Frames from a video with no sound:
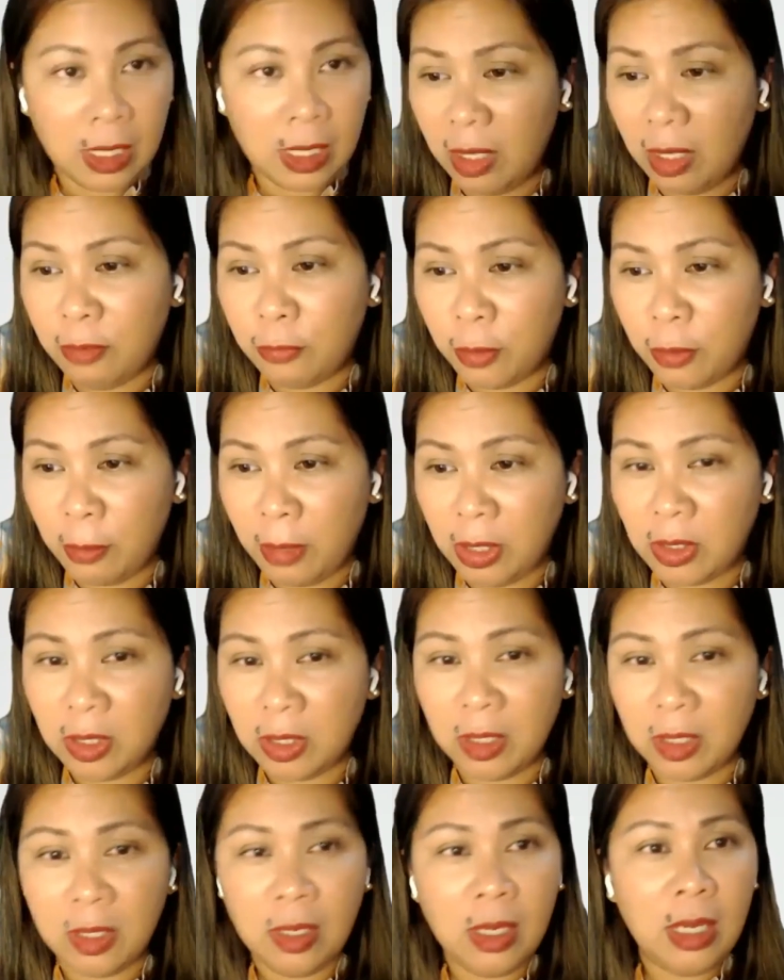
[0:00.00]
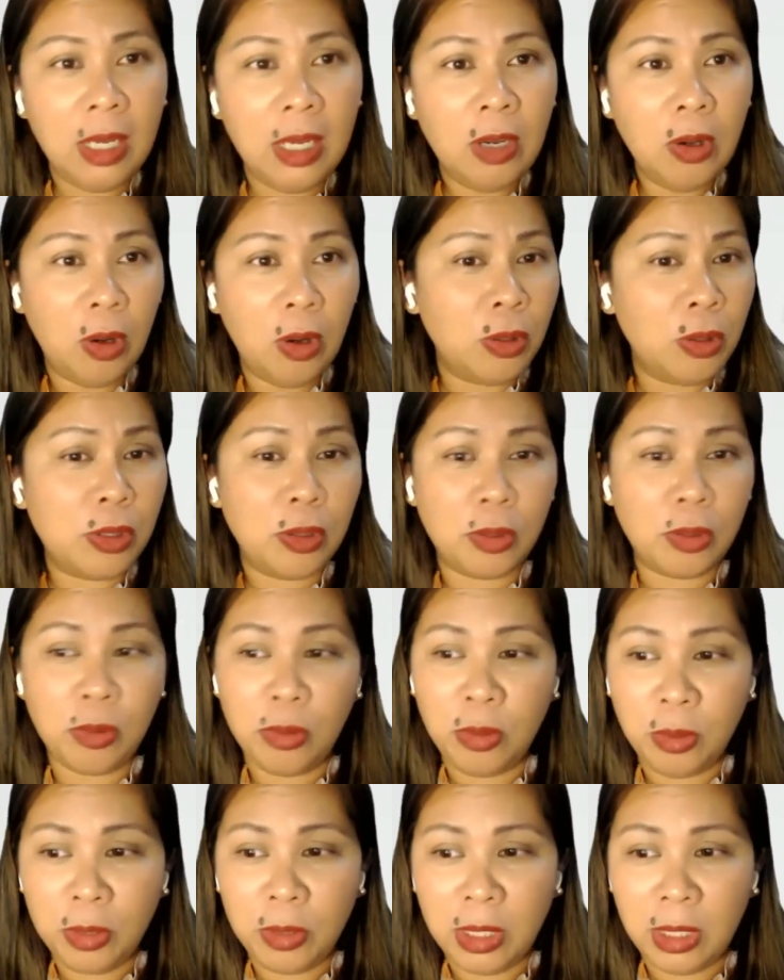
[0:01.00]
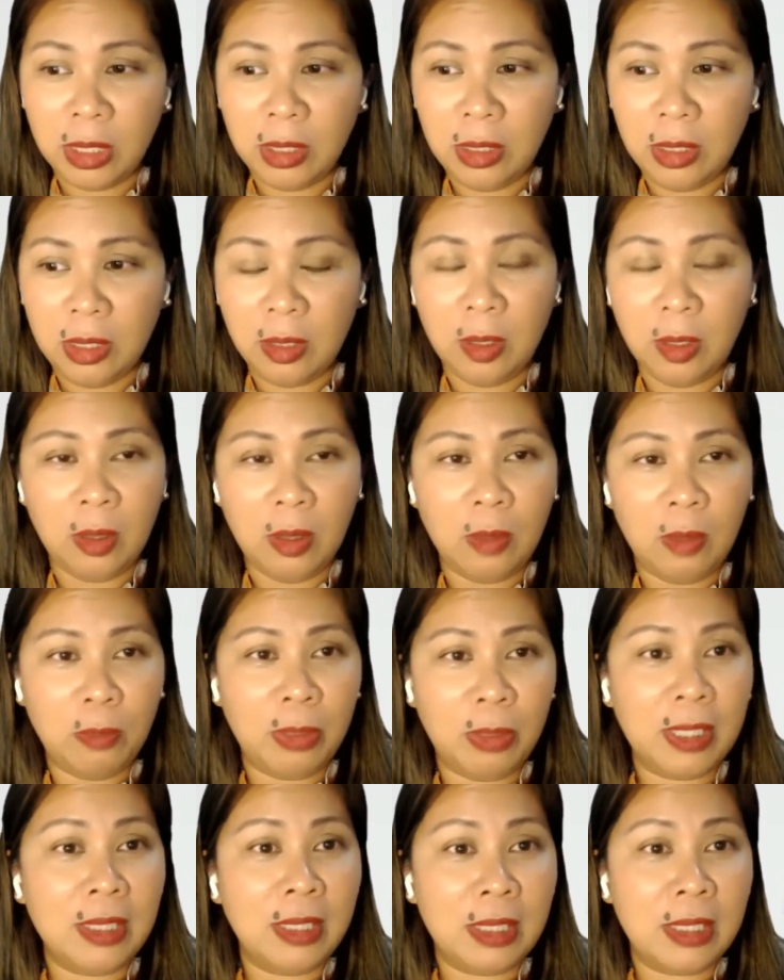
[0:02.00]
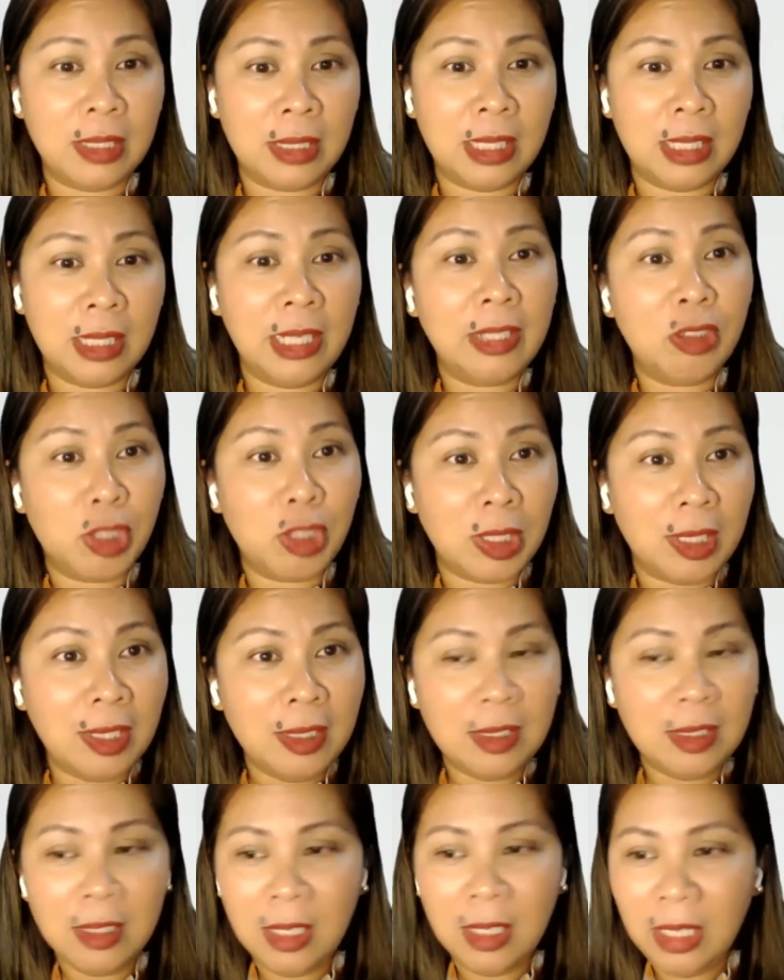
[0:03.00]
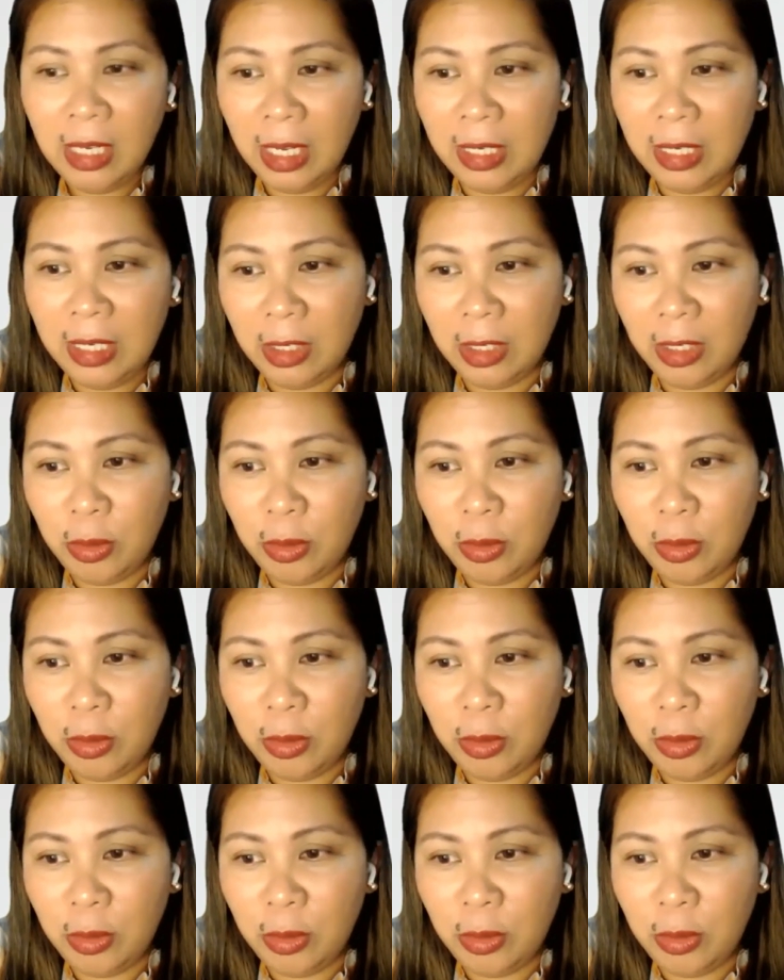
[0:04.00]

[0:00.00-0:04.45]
information, also to know that the business is legit and that